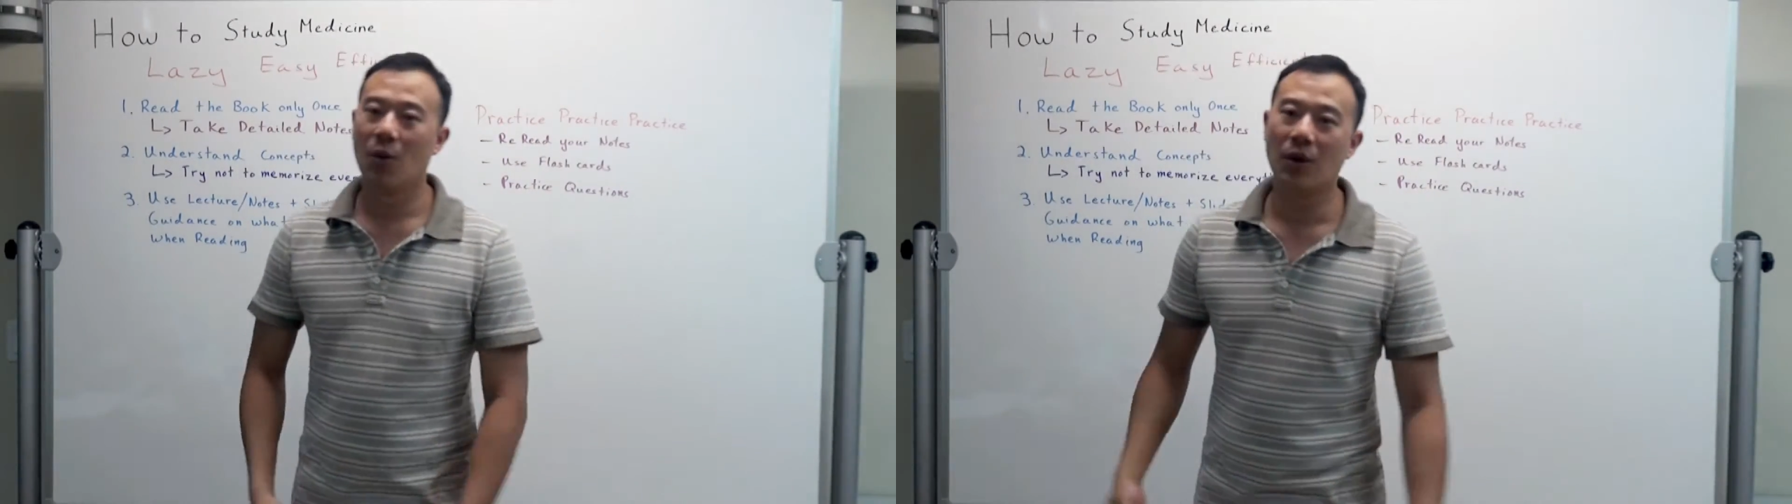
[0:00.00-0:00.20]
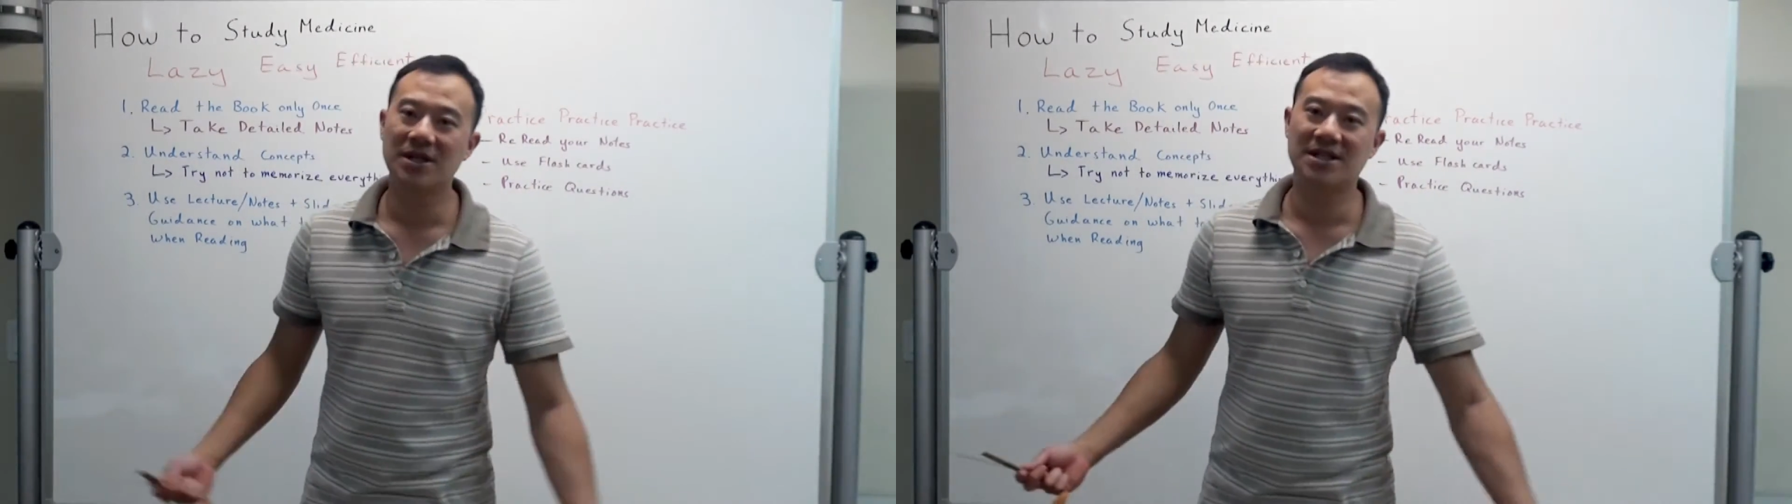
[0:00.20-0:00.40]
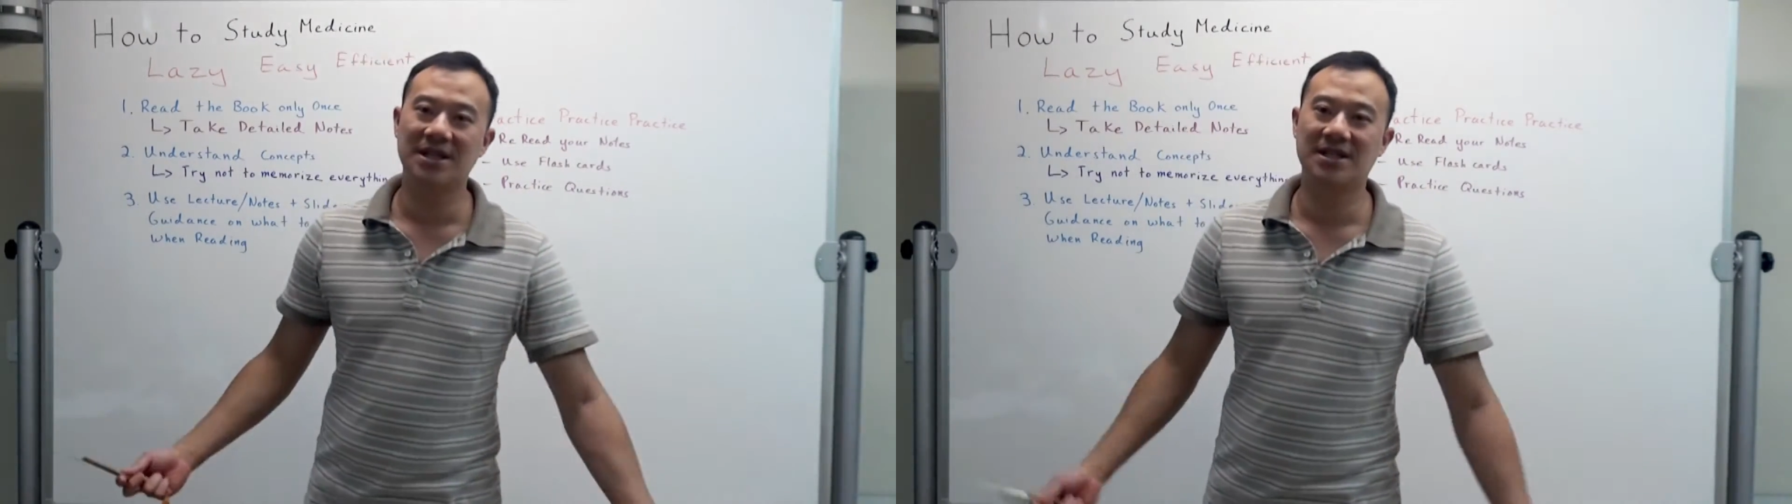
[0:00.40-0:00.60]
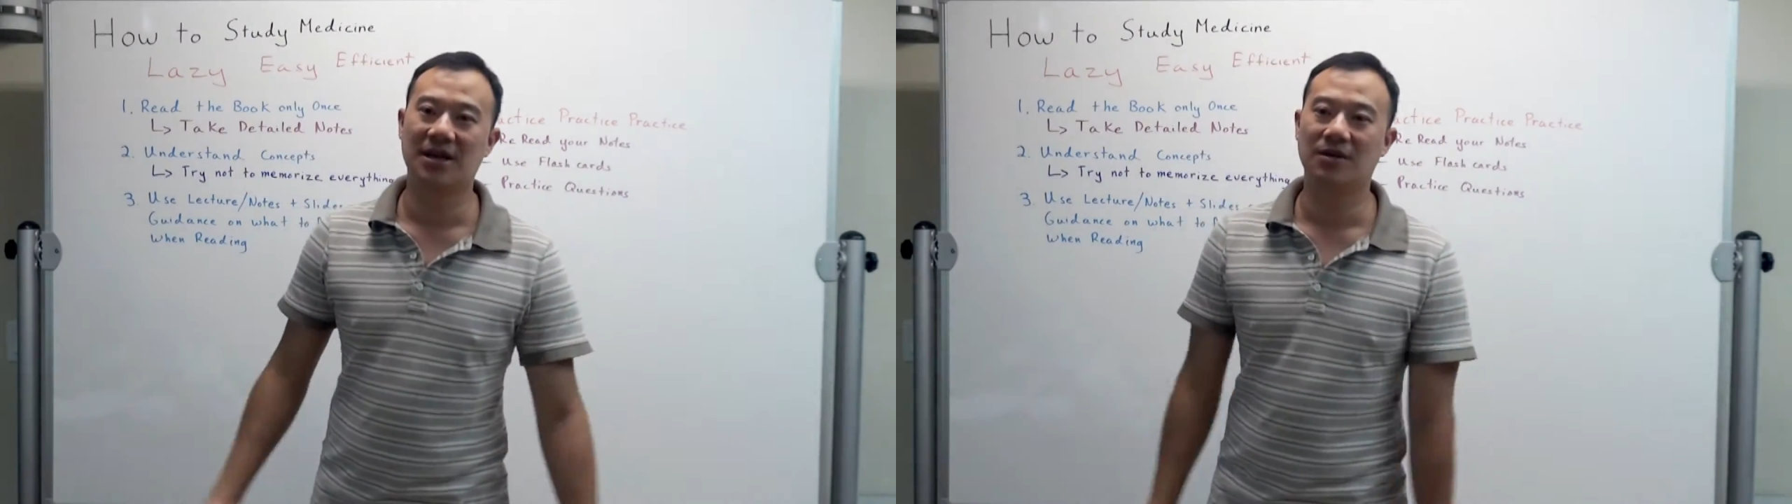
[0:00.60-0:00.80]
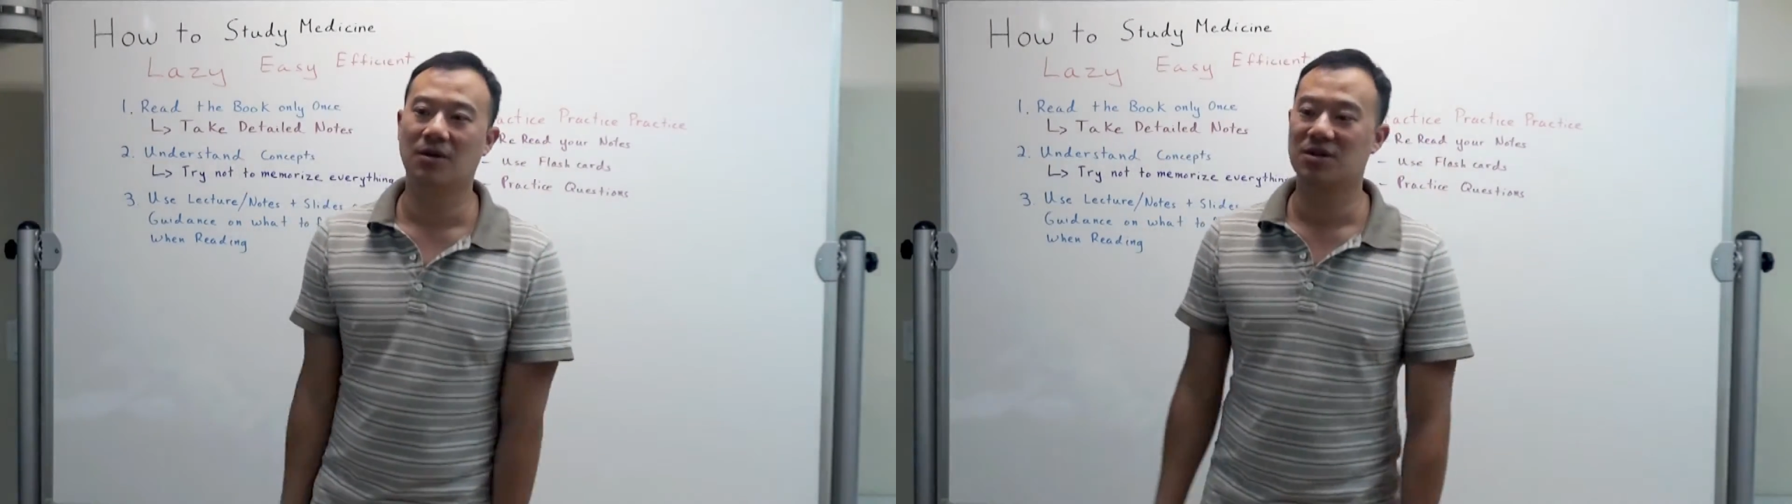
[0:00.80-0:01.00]
What does
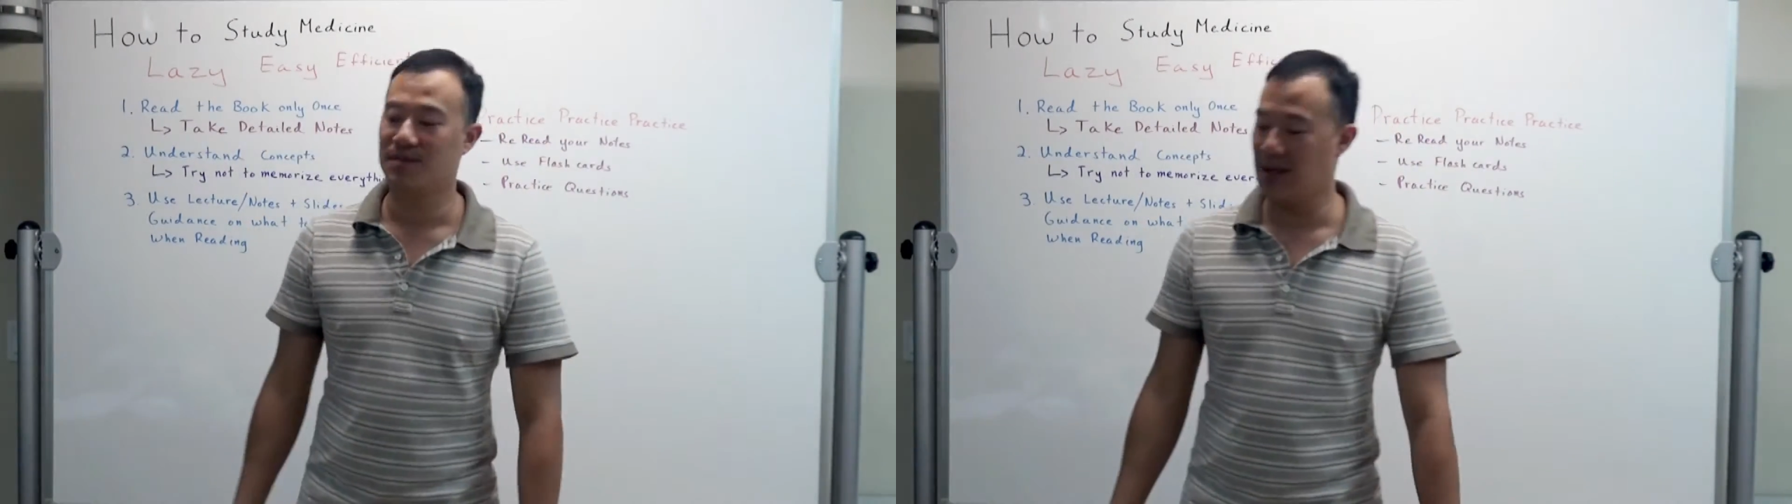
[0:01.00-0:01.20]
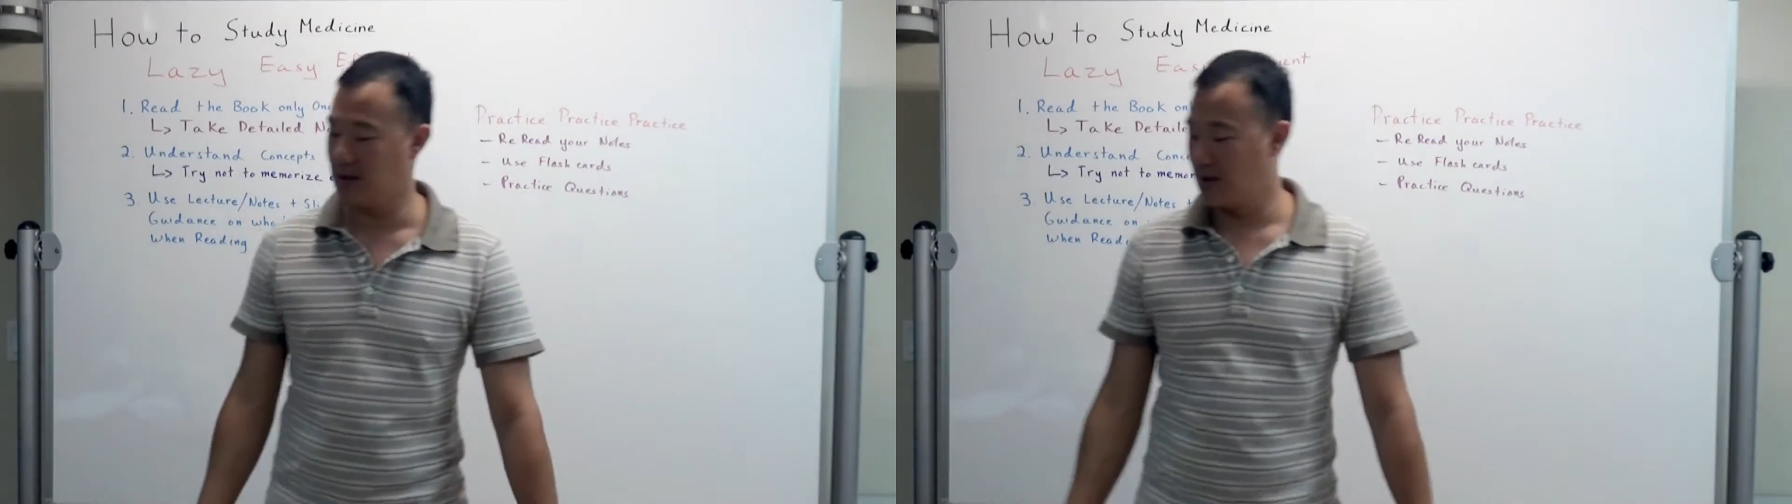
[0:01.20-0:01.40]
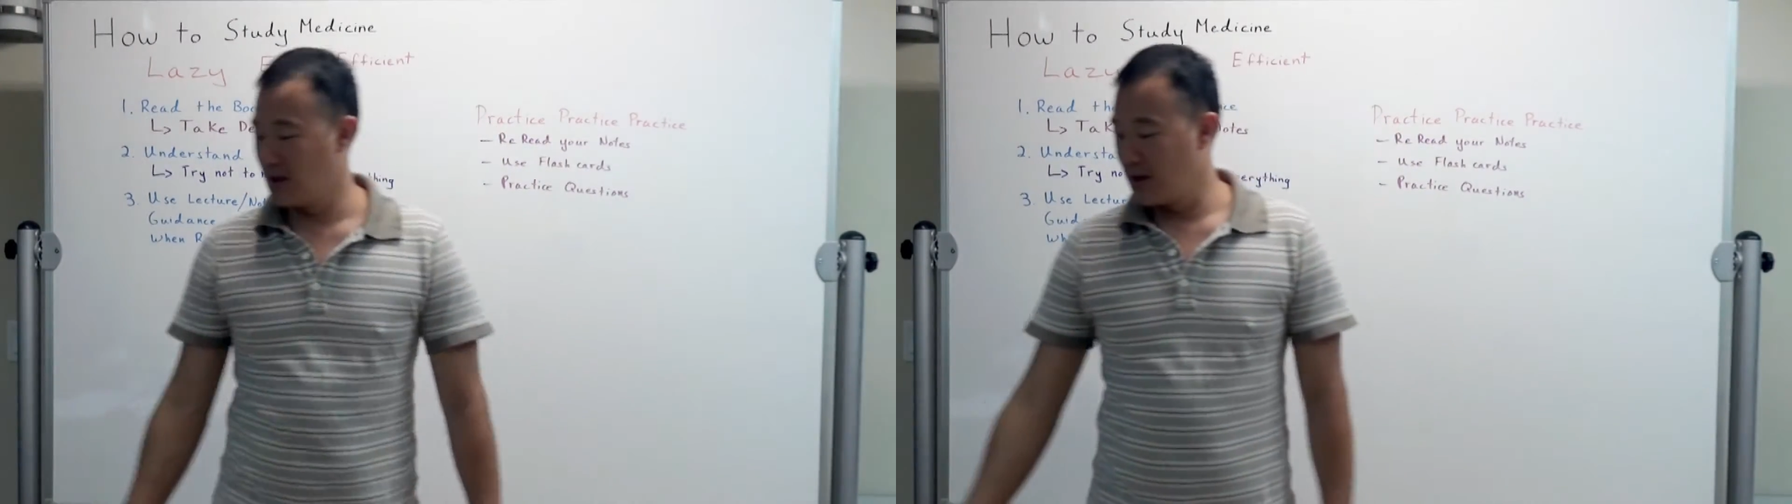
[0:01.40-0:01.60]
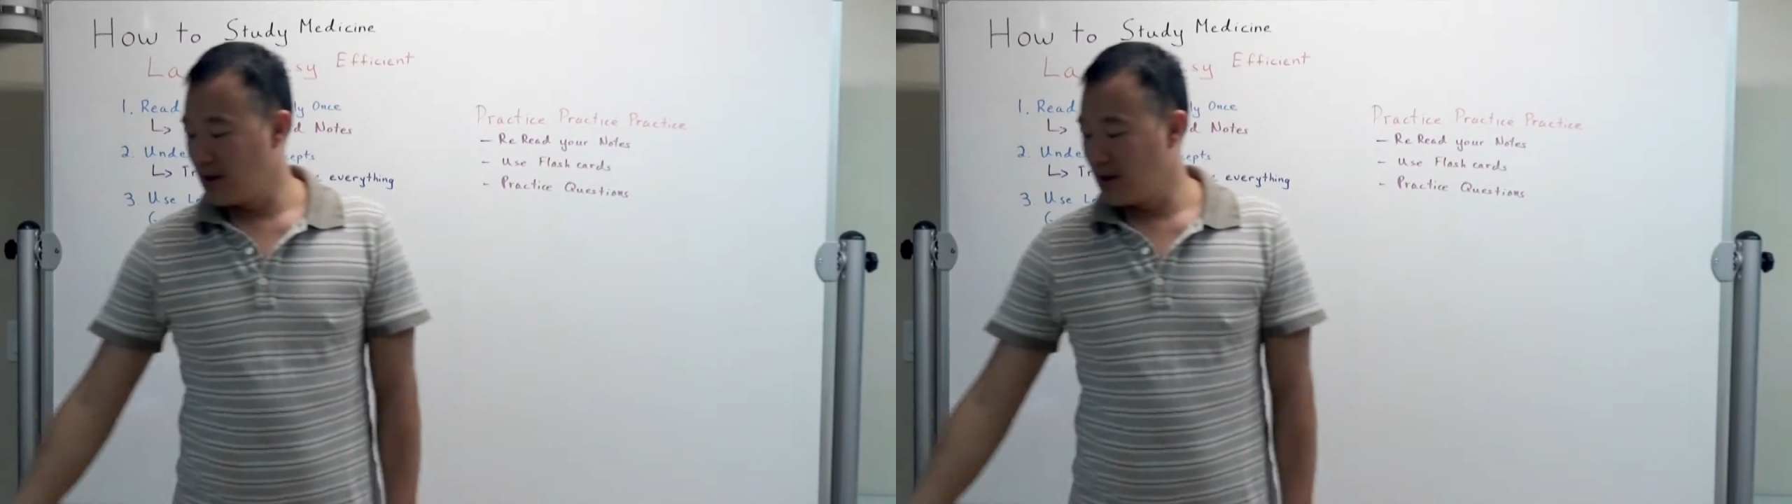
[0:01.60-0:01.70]
detailed notes mean?